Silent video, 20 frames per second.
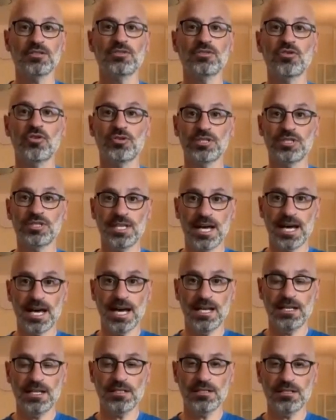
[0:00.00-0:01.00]
Notice
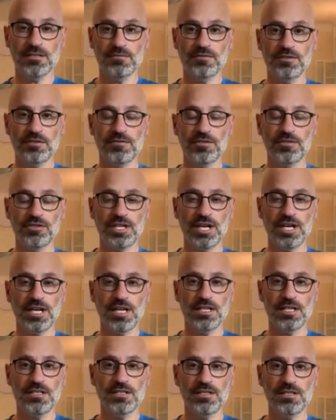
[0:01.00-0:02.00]
that for a few
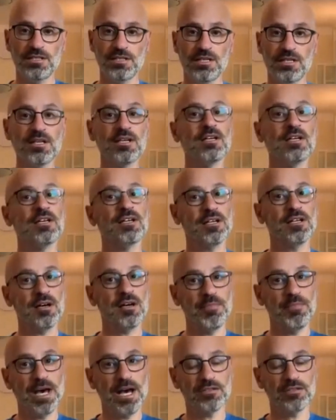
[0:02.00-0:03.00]
seconds.
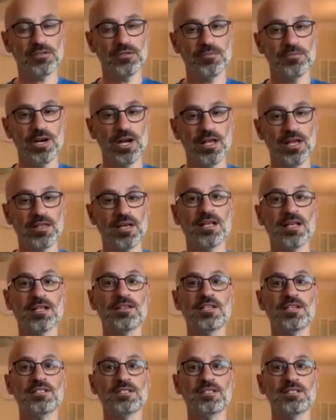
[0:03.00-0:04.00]
Come back to the breath.
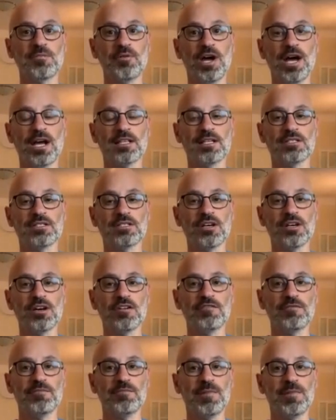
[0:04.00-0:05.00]
This is the practice
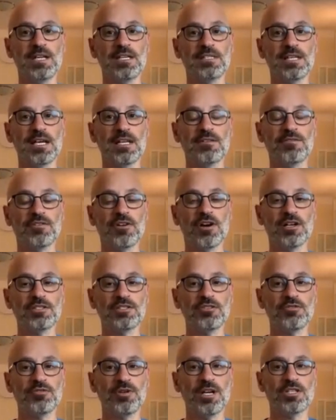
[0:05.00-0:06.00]
of meditative
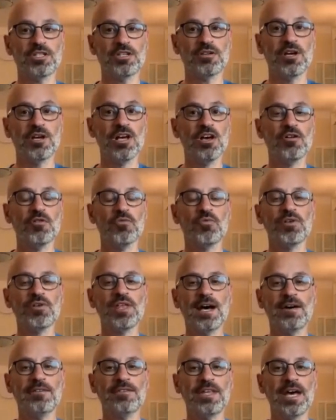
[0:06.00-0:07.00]
concentration.
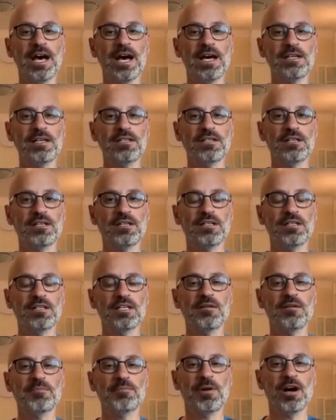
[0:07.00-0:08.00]
Without that,
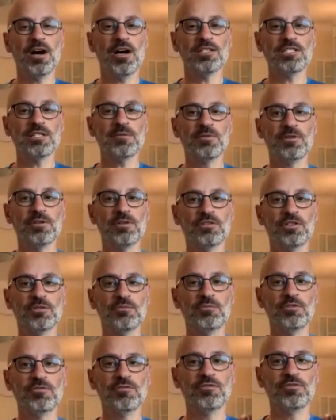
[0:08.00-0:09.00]
impossible to
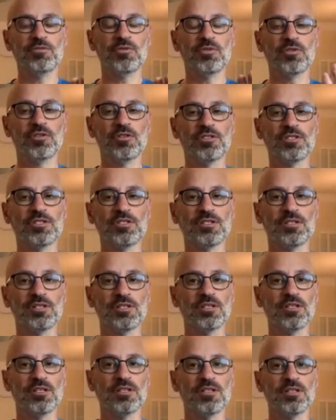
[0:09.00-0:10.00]
move towards
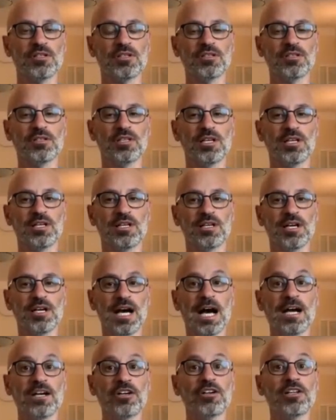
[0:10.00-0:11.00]
the
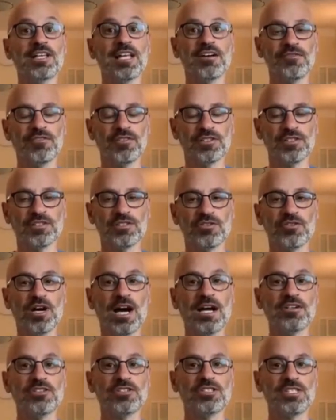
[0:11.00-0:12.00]
higher levels or
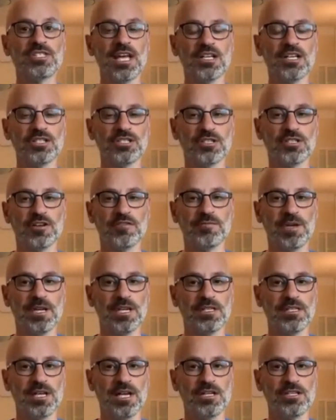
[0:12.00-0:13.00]
higher stages of
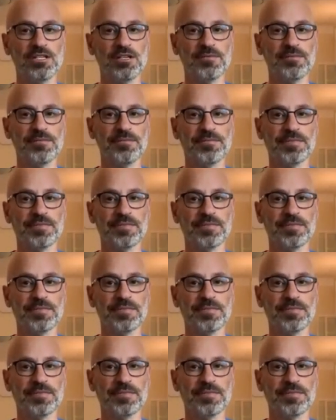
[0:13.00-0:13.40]
meditation.